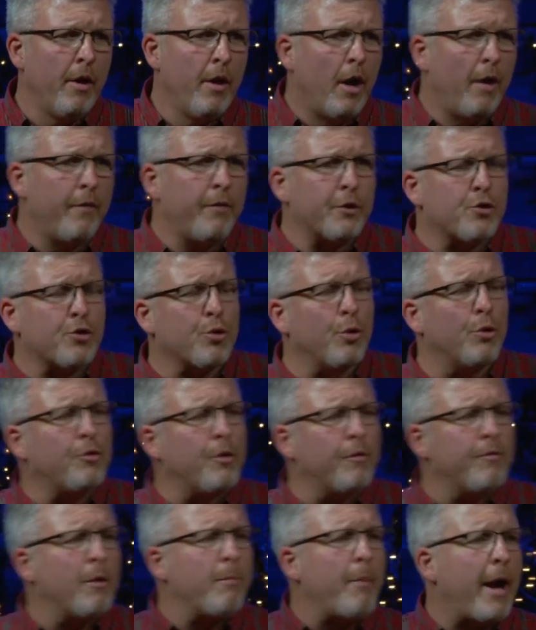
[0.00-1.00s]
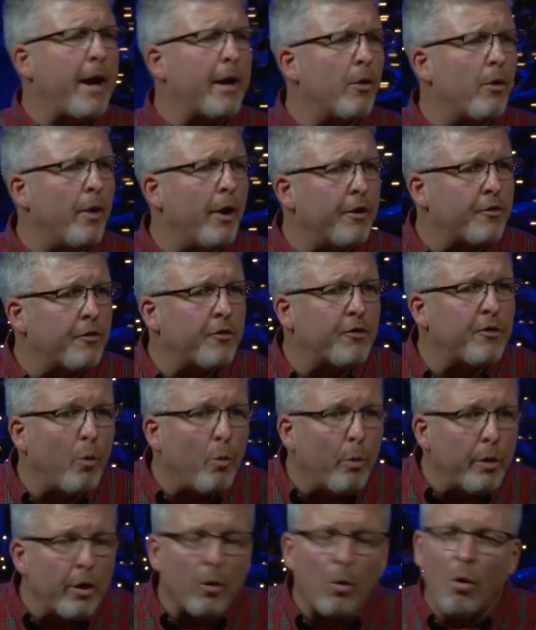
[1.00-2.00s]
And the truth of the matter is, is that
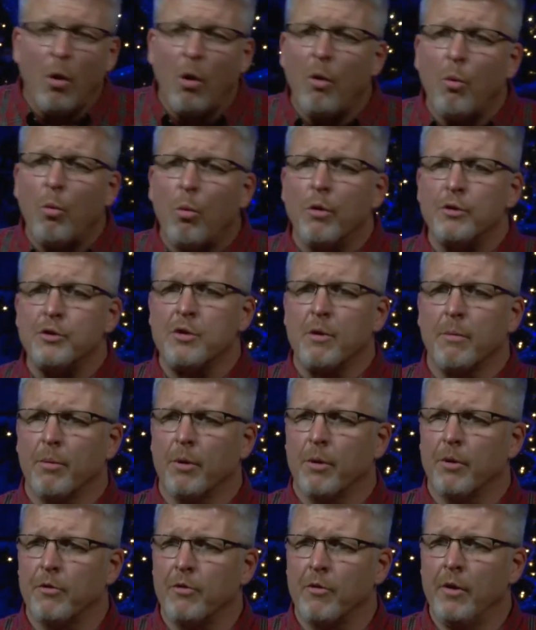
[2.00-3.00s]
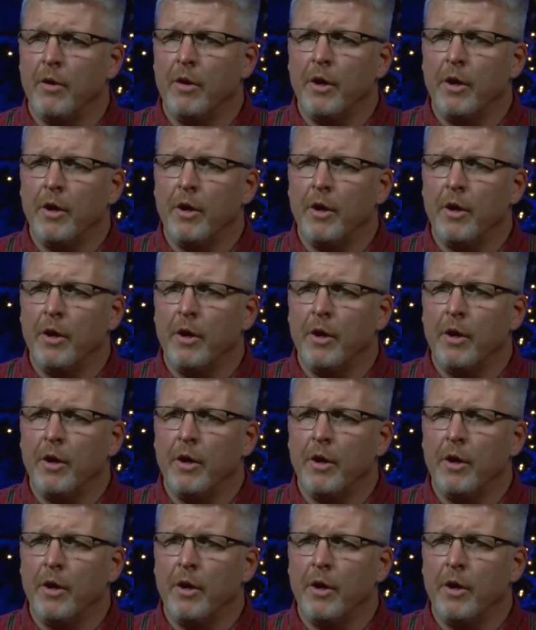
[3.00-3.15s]
we are all worshipers.